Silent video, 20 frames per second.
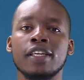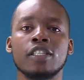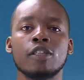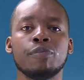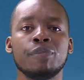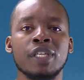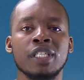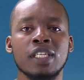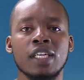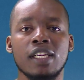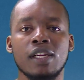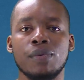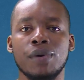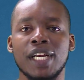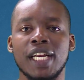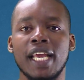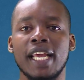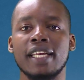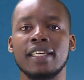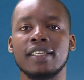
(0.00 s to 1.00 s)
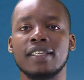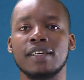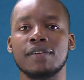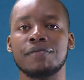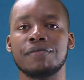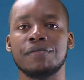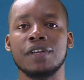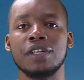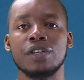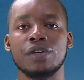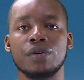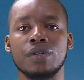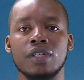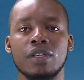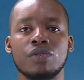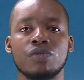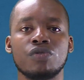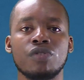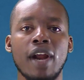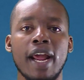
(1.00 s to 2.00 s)
especially when editing videos
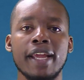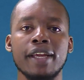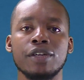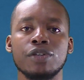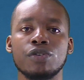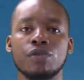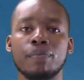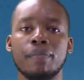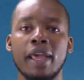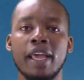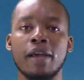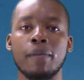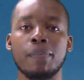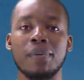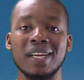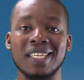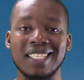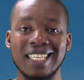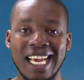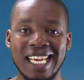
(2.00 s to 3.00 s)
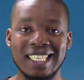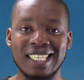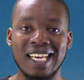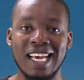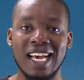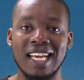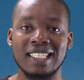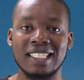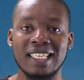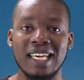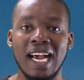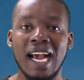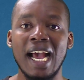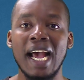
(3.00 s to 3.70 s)
and trying to make precise cuts.